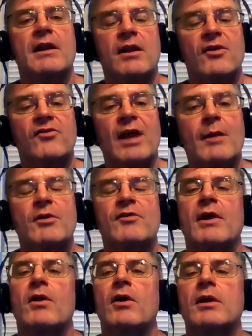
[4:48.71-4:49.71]
It
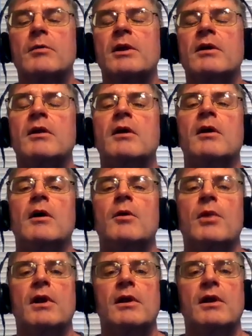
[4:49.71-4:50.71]
examines that argument,
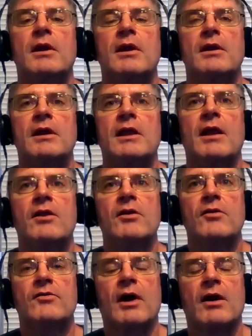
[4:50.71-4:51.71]
but in the
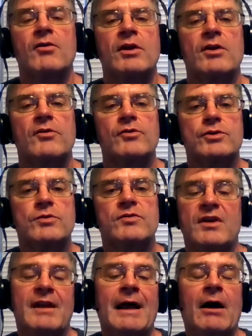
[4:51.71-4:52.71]
end, Socrates
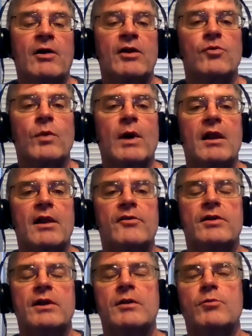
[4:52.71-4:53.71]
shoots it down as well
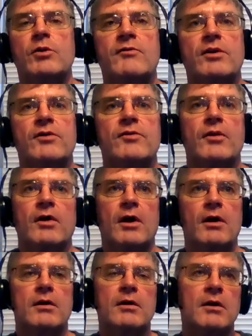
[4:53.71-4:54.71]
as the previous
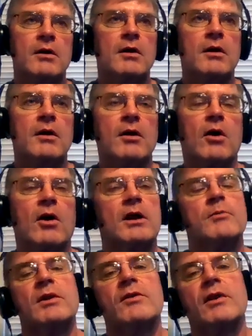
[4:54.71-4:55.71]

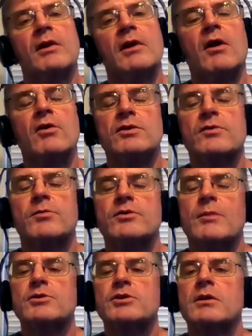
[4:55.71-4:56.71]
argument that knowledge is
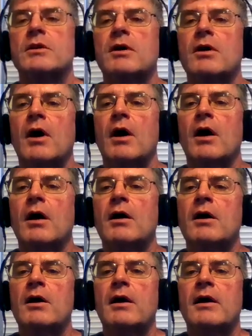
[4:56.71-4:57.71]
perception.
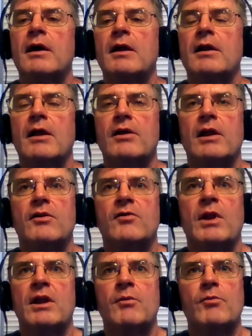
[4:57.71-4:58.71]
and as
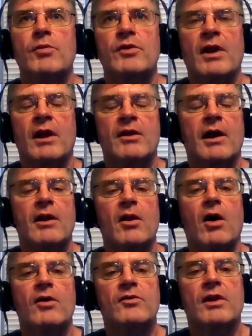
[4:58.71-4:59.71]
in many Platonic
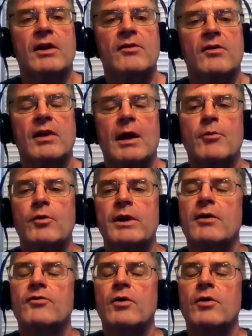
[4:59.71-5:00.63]
dialogues, it ends in aporia.